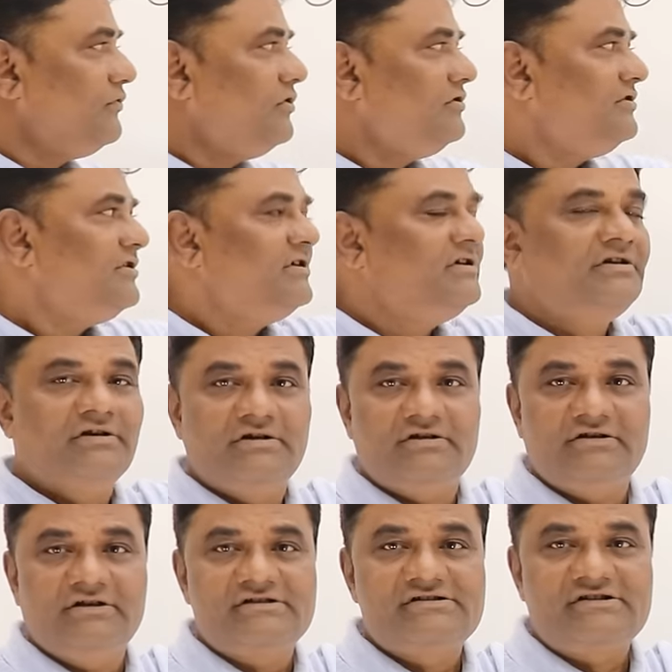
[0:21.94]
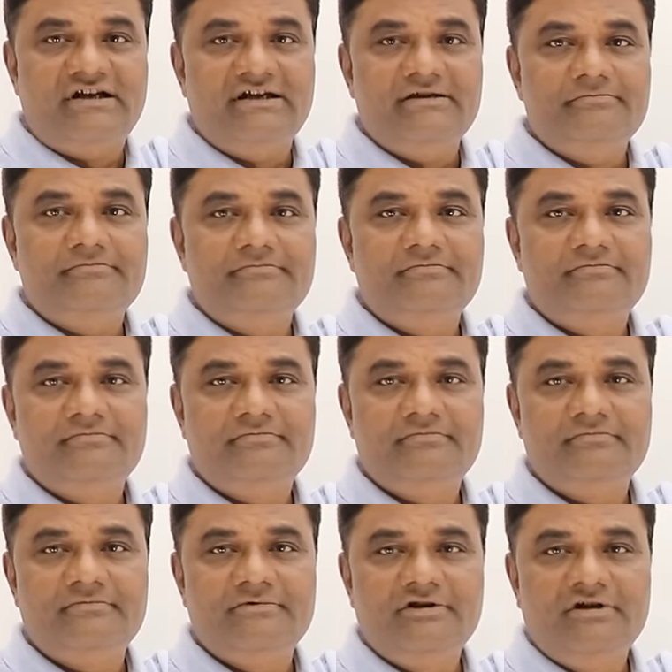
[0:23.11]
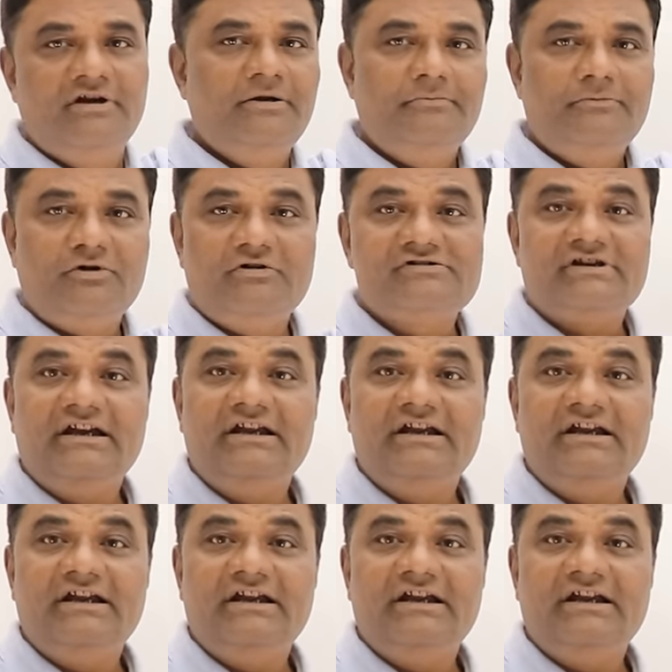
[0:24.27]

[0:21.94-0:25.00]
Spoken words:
want this time, because